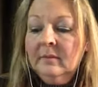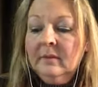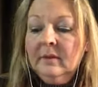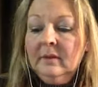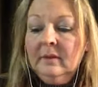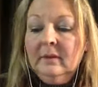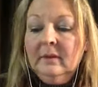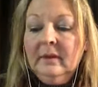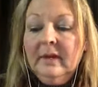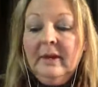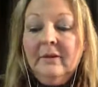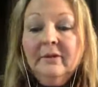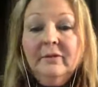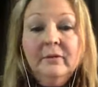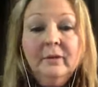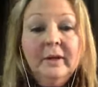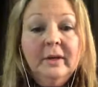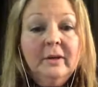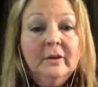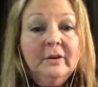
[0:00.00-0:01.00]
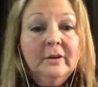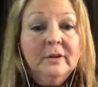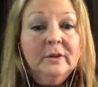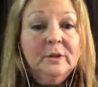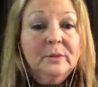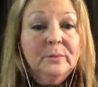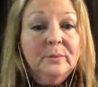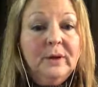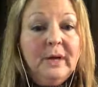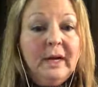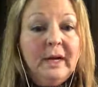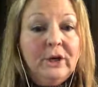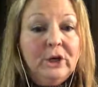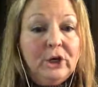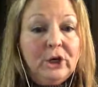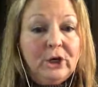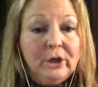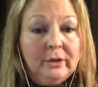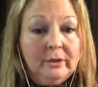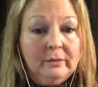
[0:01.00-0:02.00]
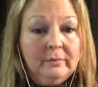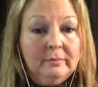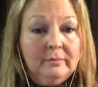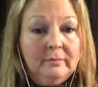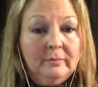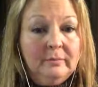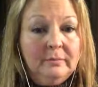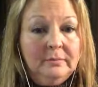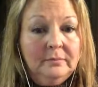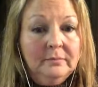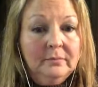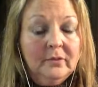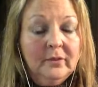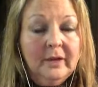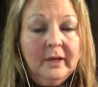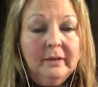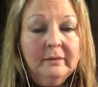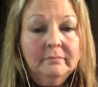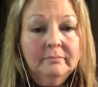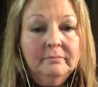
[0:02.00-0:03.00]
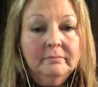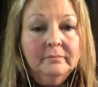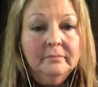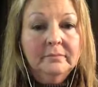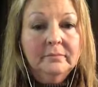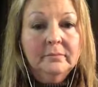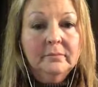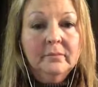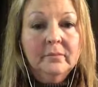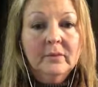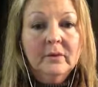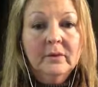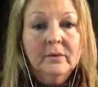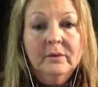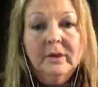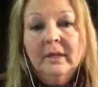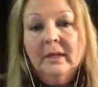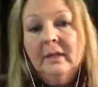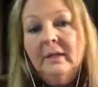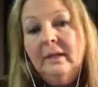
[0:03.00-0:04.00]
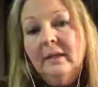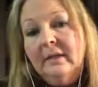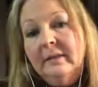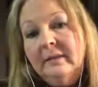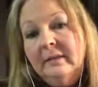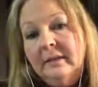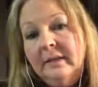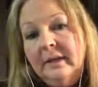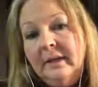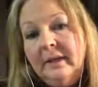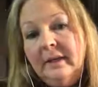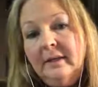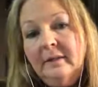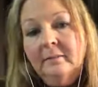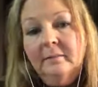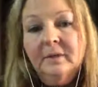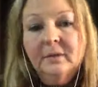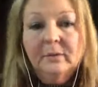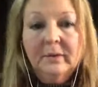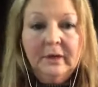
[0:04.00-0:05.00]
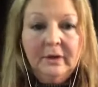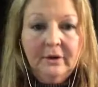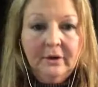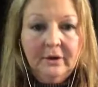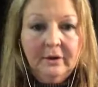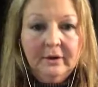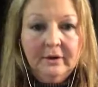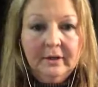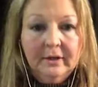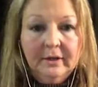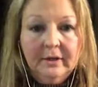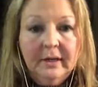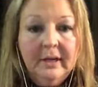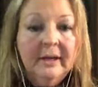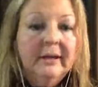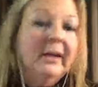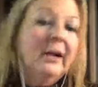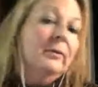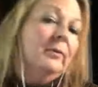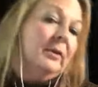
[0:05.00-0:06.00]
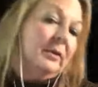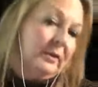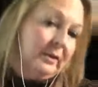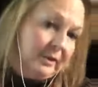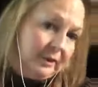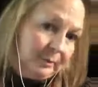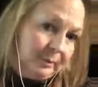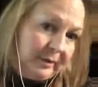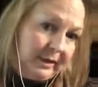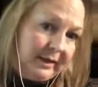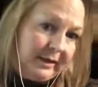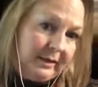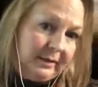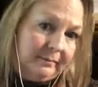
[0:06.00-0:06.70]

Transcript: Now, if we are the spreader, right? We didn't instigate it, but we heard it, and now we're going to spread it.